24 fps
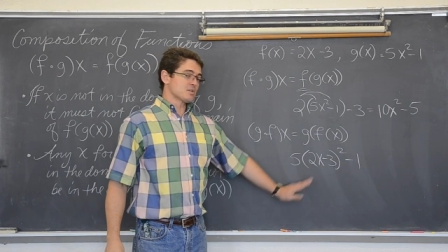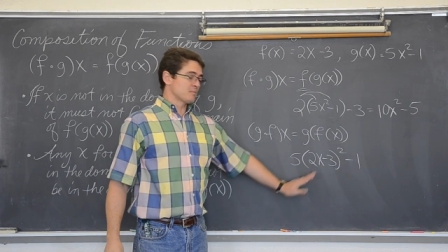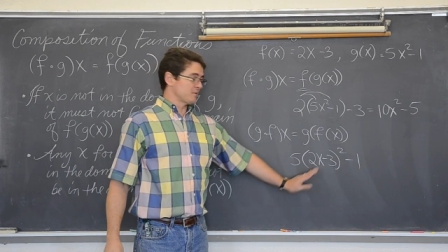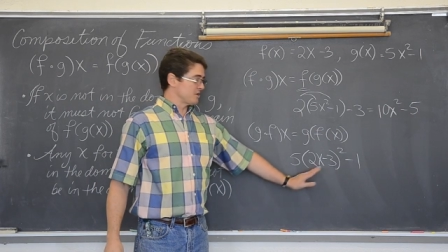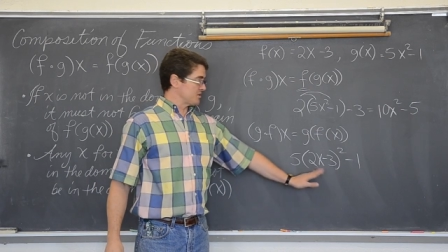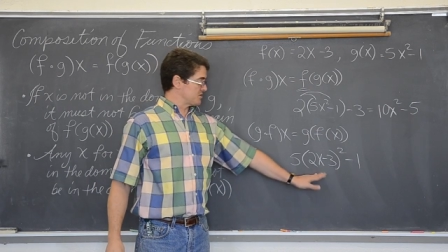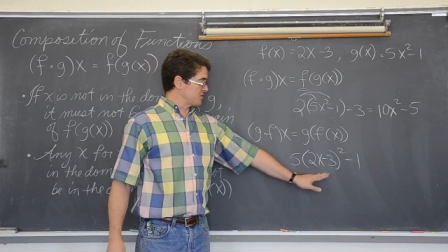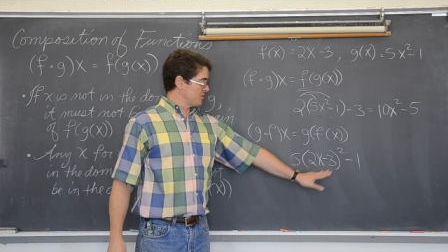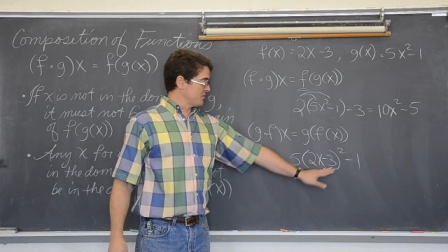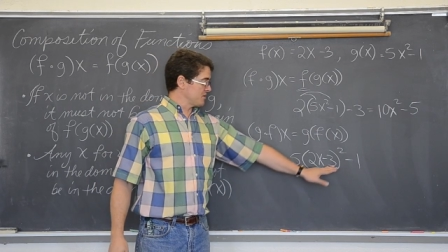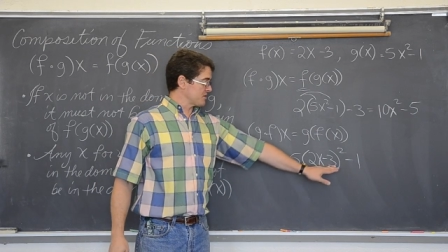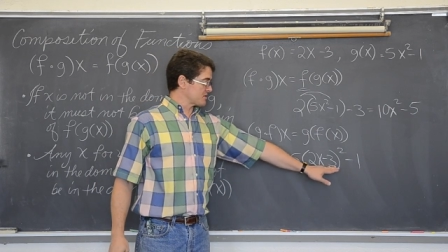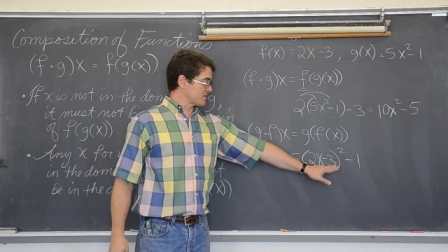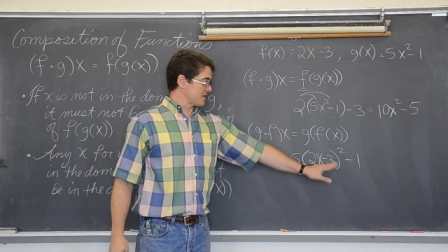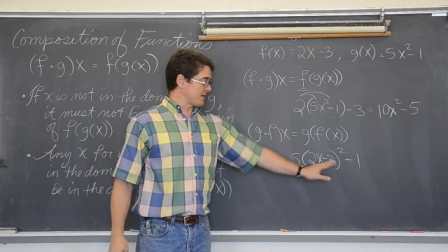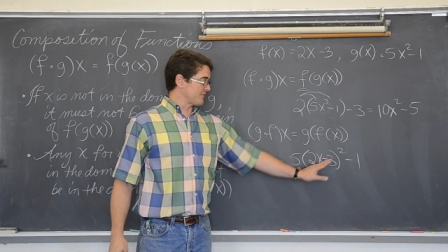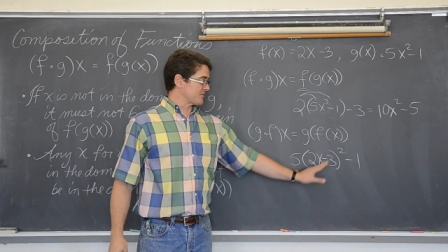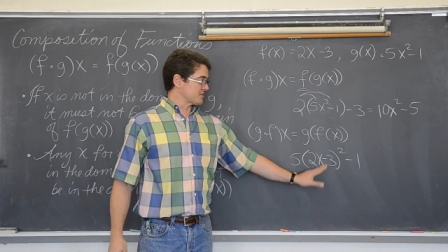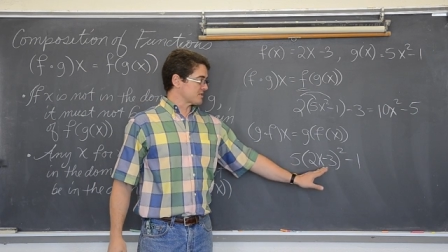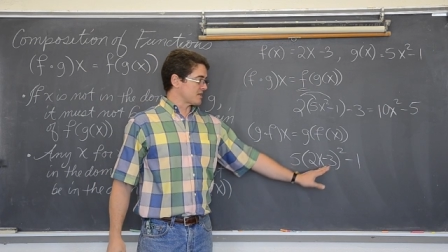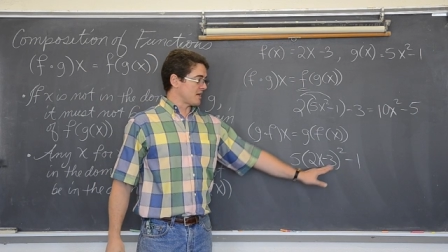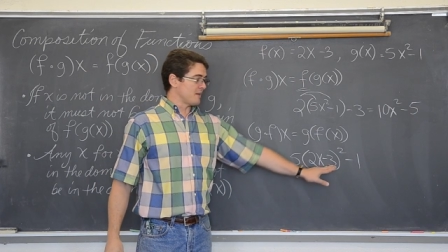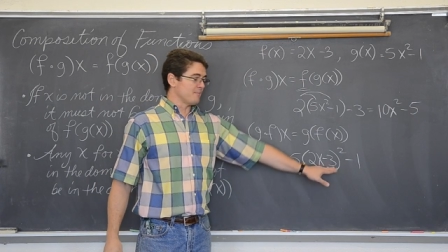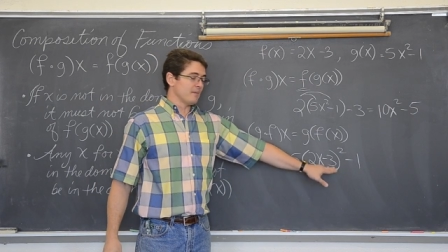I'm going to do this
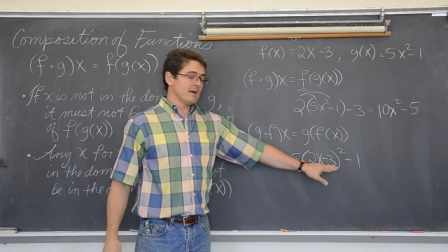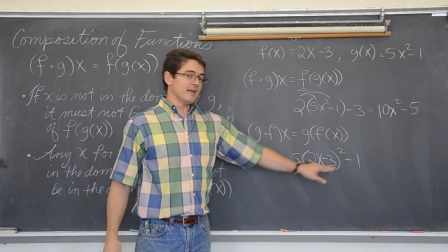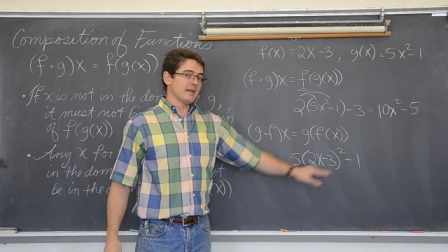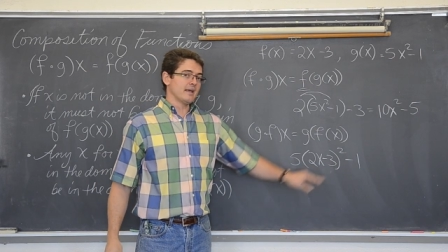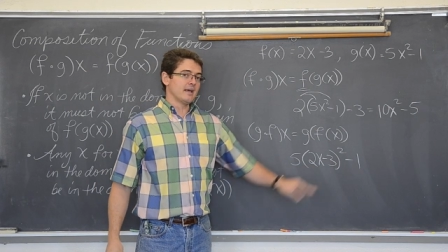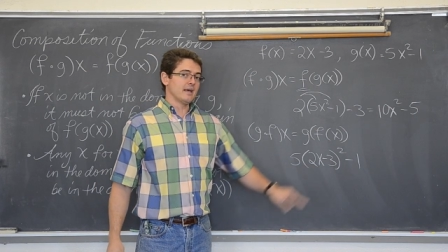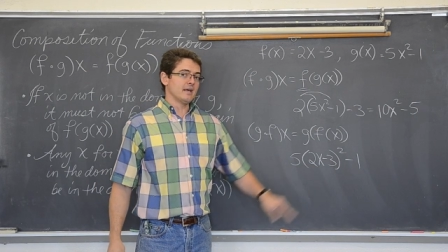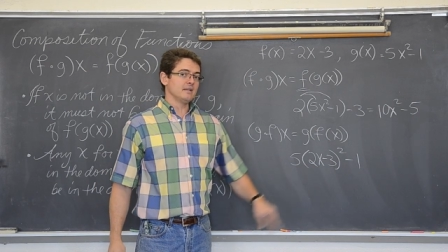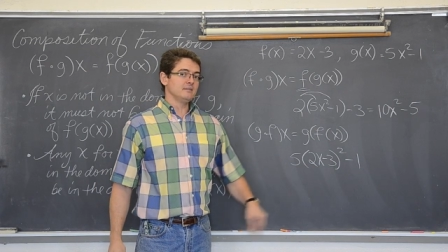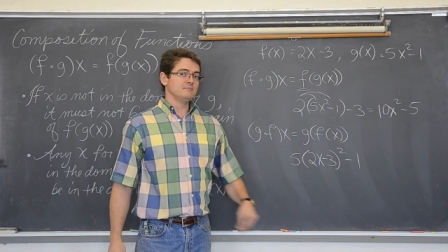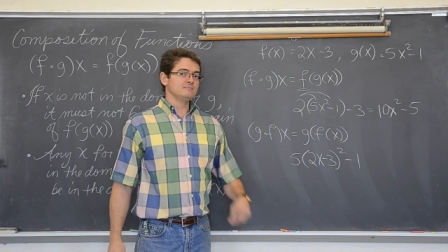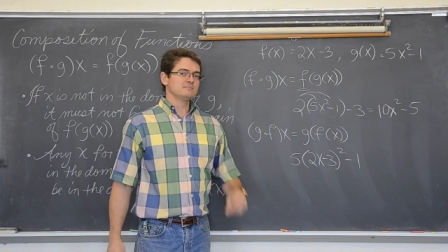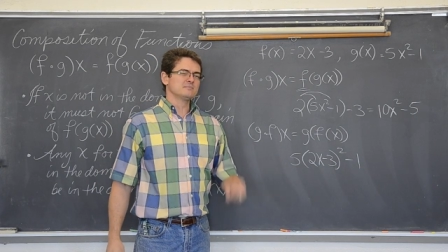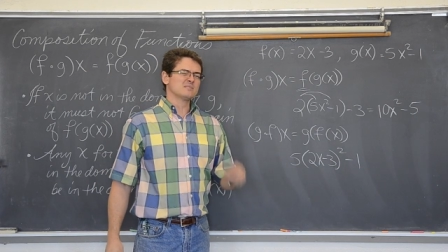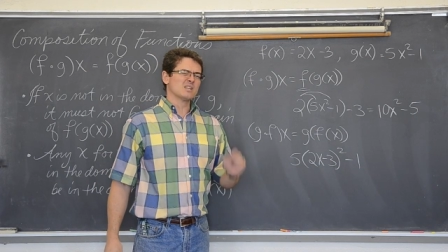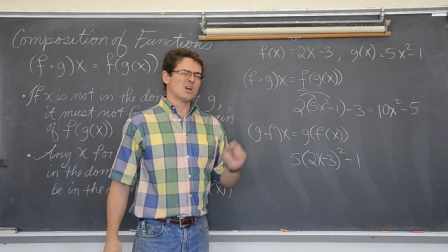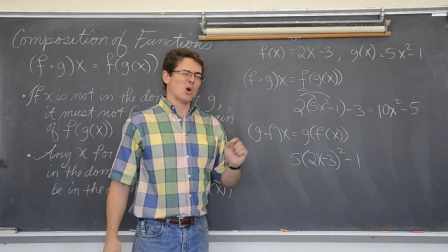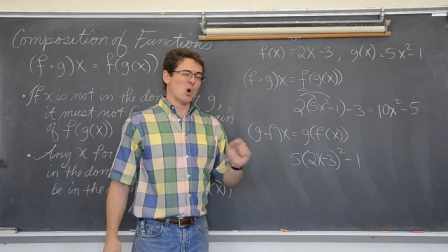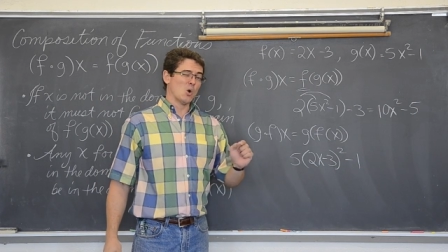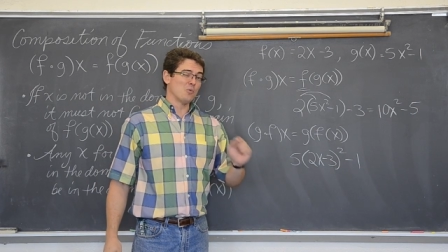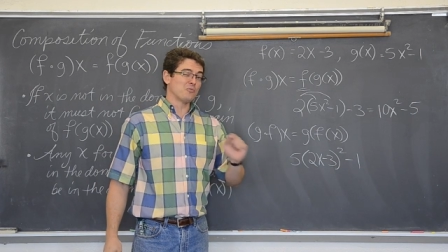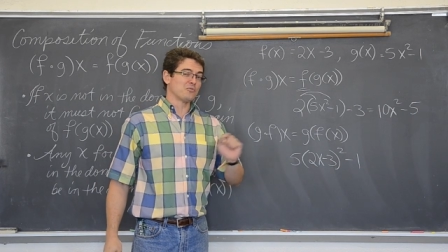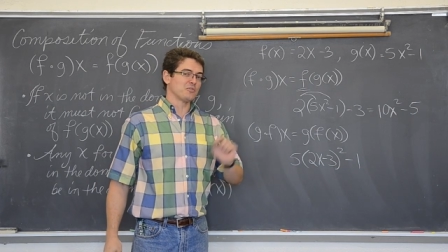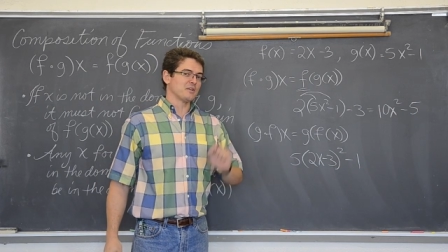off the top of my head.
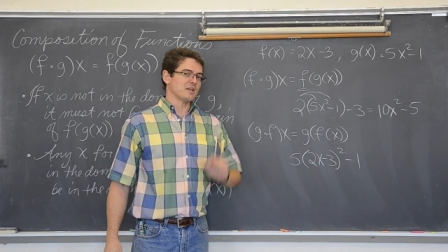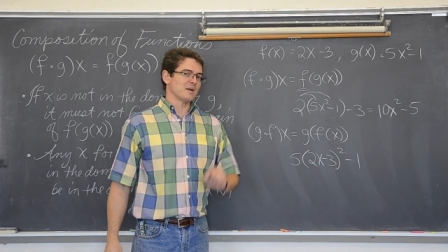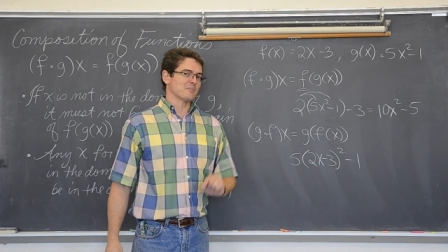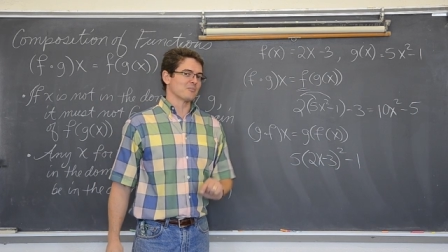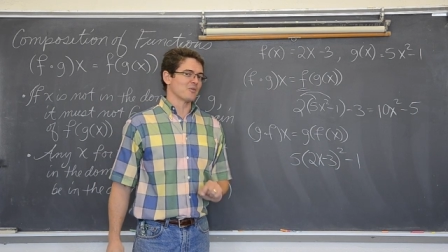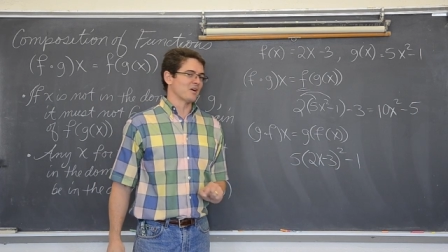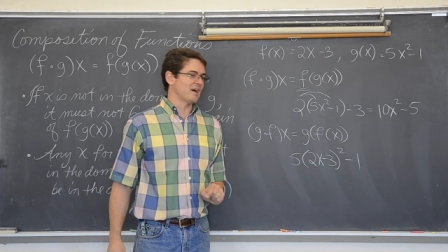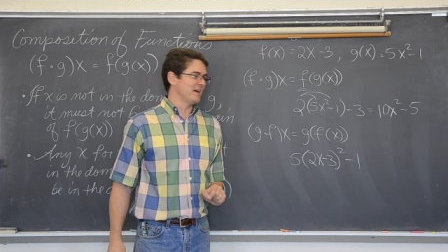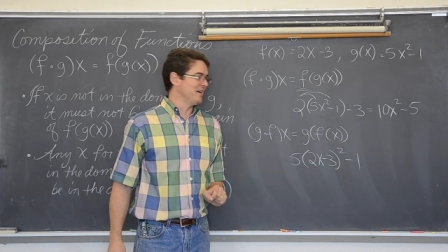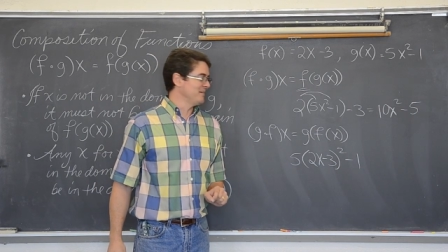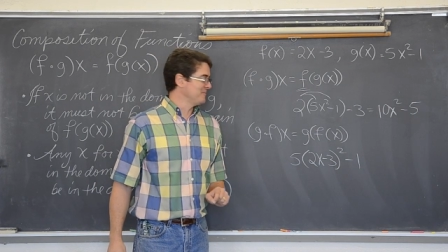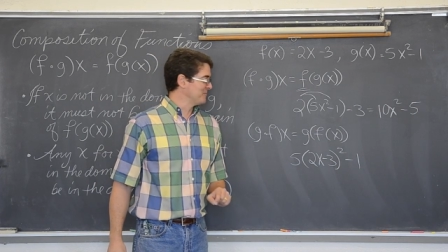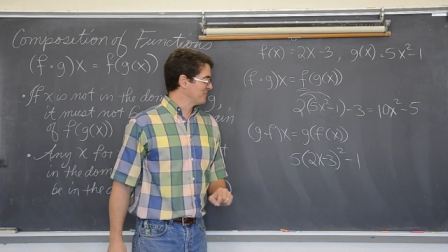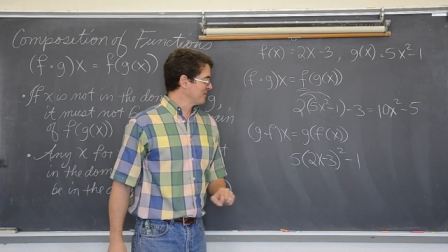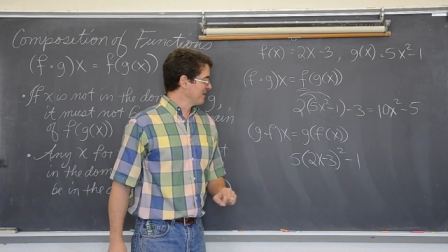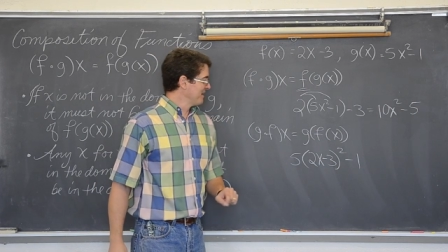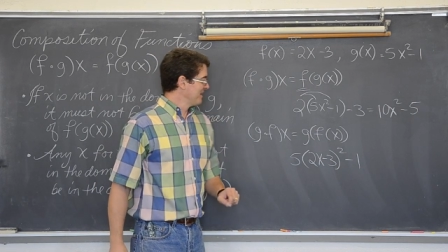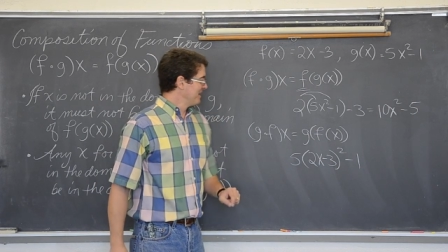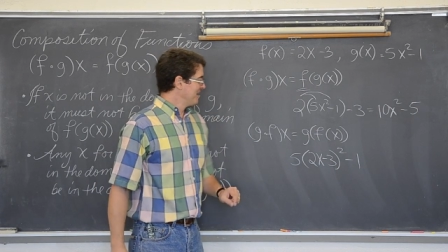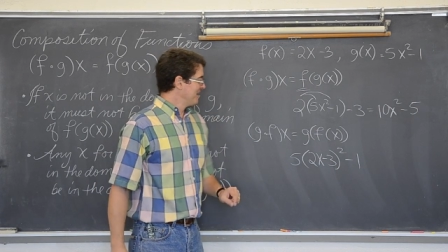Hopefully I'm right.